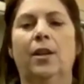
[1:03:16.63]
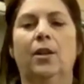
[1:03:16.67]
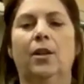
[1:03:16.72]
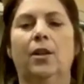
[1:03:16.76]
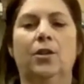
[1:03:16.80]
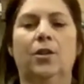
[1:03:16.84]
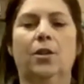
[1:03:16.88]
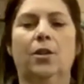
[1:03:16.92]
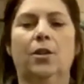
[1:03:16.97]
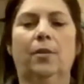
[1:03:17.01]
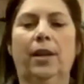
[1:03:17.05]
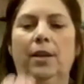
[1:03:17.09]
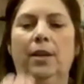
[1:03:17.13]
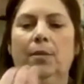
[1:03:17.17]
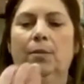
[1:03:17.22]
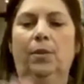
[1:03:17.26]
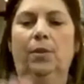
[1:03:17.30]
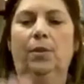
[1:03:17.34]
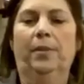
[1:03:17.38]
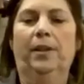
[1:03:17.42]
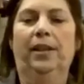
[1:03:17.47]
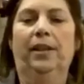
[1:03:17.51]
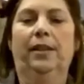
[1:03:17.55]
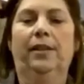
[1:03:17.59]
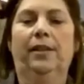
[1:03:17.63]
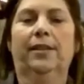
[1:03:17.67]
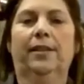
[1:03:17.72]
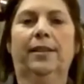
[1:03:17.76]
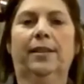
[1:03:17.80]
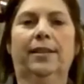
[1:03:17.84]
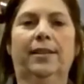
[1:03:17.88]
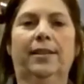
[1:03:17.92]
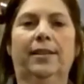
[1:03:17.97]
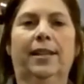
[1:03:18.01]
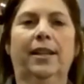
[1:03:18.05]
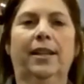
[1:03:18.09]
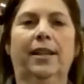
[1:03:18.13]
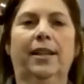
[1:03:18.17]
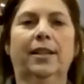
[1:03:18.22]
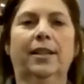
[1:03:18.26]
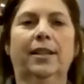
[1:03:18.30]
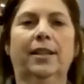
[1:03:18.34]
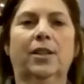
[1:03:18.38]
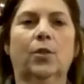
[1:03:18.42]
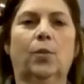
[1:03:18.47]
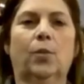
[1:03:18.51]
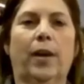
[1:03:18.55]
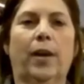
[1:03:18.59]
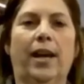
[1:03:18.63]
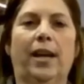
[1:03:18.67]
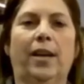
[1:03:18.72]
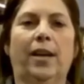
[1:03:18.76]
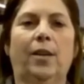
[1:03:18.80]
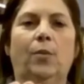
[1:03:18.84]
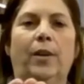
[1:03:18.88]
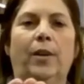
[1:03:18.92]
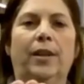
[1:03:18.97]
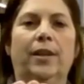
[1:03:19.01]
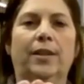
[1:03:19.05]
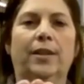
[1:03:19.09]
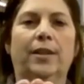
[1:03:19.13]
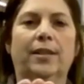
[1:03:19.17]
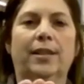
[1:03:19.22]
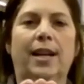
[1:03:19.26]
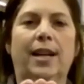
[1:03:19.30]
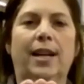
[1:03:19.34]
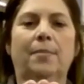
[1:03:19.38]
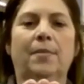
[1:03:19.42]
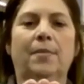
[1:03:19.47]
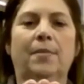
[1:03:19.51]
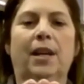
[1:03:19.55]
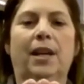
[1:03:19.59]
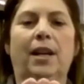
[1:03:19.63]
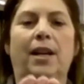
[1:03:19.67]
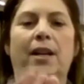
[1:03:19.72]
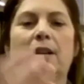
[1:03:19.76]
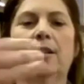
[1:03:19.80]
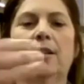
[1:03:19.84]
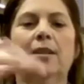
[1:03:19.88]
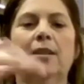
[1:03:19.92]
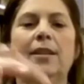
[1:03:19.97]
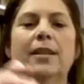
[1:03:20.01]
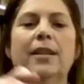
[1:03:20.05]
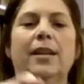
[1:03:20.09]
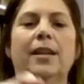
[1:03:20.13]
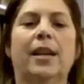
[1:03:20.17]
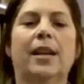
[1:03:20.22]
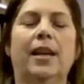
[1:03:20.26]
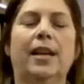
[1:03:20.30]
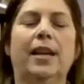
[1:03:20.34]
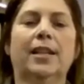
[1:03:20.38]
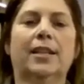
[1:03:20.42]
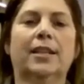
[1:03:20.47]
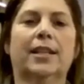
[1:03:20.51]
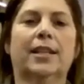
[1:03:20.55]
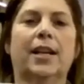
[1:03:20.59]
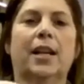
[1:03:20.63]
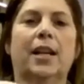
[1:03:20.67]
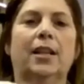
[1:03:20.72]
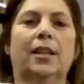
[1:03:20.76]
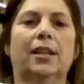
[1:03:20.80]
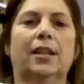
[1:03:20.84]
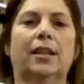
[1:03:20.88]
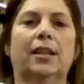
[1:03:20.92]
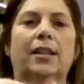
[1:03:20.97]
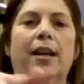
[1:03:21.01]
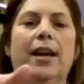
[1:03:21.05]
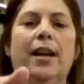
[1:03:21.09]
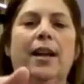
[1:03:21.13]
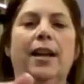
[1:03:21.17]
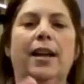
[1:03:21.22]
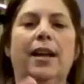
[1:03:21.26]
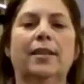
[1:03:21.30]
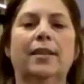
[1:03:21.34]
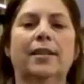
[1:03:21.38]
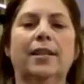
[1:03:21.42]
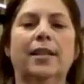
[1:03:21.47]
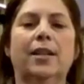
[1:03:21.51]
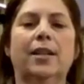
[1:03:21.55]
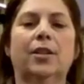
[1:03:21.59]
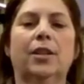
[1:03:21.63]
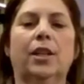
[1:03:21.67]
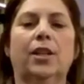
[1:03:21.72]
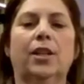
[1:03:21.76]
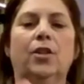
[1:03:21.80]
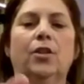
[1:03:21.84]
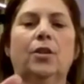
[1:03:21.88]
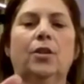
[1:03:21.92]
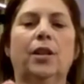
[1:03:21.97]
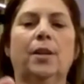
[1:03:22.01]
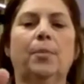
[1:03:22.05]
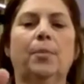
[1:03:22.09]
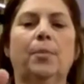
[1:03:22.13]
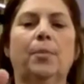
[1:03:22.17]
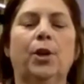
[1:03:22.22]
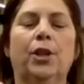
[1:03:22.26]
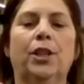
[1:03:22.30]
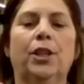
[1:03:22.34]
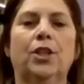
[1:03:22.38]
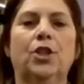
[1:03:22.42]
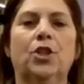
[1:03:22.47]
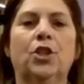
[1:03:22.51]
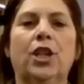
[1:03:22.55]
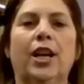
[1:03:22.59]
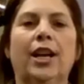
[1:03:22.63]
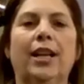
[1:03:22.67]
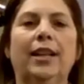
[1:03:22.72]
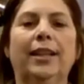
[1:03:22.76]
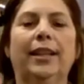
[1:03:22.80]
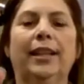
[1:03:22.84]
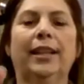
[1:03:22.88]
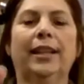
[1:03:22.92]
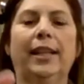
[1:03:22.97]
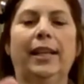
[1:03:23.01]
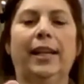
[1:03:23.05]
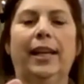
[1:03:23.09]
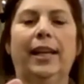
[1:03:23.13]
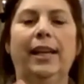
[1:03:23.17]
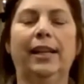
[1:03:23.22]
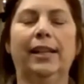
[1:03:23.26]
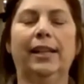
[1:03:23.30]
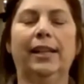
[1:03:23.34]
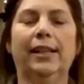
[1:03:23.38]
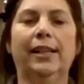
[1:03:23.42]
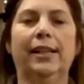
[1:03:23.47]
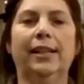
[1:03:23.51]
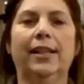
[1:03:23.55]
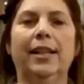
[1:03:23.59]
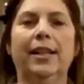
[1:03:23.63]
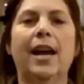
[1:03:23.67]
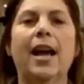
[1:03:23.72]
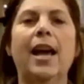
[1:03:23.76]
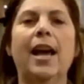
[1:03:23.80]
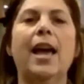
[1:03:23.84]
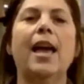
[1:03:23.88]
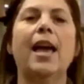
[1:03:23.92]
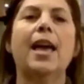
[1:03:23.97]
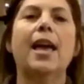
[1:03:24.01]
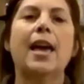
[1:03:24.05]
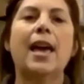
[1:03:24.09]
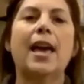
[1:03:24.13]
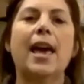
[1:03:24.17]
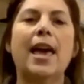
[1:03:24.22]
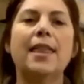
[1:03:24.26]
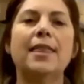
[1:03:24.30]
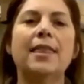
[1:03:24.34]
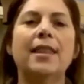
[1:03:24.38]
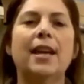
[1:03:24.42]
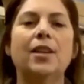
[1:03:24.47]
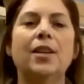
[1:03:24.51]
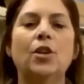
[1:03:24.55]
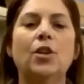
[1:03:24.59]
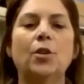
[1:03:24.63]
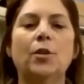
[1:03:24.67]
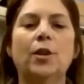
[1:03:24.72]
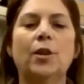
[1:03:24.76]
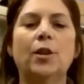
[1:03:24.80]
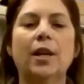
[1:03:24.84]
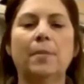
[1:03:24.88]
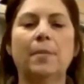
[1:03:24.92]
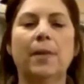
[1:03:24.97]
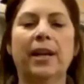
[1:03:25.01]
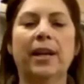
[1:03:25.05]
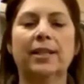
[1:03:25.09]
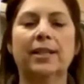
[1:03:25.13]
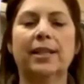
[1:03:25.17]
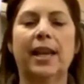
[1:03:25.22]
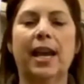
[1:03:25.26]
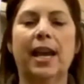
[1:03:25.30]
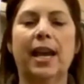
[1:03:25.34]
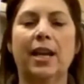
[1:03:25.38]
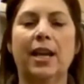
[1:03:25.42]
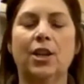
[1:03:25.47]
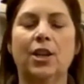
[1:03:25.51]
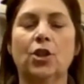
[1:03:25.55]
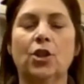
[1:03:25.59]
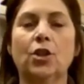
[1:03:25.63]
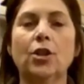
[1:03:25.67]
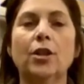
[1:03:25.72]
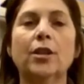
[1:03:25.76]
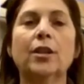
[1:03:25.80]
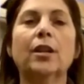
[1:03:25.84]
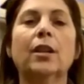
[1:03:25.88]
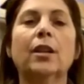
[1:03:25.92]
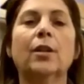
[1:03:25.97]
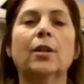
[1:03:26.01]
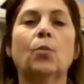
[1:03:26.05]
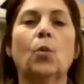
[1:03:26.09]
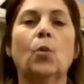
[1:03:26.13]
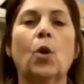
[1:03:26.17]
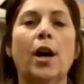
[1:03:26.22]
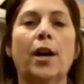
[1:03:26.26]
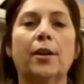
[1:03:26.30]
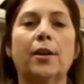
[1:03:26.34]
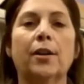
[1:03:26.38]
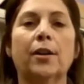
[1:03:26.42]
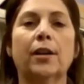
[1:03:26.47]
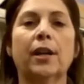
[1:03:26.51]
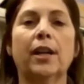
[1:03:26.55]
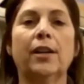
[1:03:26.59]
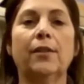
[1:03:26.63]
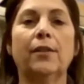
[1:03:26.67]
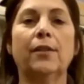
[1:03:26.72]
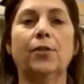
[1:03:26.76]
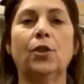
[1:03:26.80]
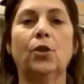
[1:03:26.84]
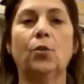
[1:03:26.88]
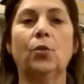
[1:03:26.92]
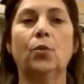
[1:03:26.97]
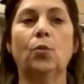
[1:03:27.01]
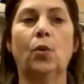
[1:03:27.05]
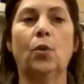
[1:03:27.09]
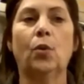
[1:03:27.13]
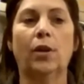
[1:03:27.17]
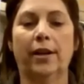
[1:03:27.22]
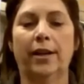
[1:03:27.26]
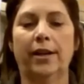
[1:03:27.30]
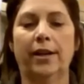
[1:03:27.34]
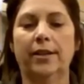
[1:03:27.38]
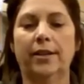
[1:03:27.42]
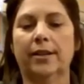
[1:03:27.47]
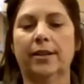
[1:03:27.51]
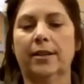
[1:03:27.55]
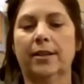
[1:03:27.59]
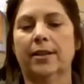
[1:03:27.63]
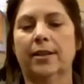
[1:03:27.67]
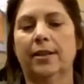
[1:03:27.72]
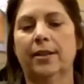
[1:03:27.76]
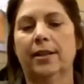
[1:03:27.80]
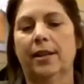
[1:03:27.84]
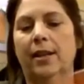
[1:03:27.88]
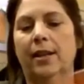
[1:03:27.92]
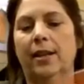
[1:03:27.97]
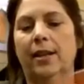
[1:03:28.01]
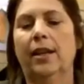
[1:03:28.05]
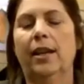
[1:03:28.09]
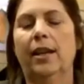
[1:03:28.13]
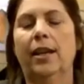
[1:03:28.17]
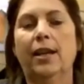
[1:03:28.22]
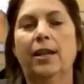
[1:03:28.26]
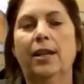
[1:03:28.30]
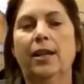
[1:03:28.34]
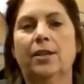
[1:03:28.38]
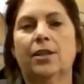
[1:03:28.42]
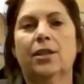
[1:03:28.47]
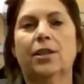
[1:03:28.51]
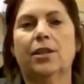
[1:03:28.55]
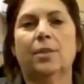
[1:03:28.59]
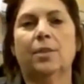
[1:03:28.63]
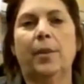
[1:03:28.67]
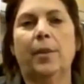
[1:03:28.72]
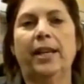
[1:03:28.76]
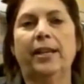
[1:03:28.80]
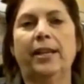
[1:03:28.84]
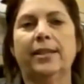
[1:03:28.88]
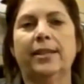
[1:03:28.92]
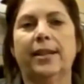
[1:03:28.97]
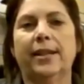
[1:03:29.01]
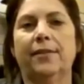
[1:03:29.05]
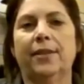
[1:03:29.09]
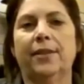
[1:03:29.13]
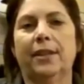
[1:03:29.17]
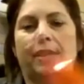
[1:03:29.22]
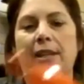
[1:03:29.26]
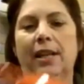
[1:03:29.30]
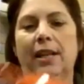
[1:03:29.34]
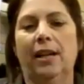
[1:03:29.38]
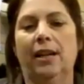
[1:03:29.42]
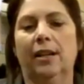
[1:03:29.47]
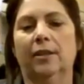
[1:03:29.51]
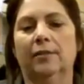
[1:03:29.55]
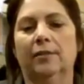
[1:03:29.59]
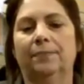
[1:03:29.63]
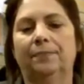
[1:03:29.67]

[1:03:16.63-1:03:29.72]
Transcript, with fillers: So it would be sitting this way with the stem there. It's got little cutouts here that you can put the jelly in. And then you can mix a sugar and water if you want into the base of it there.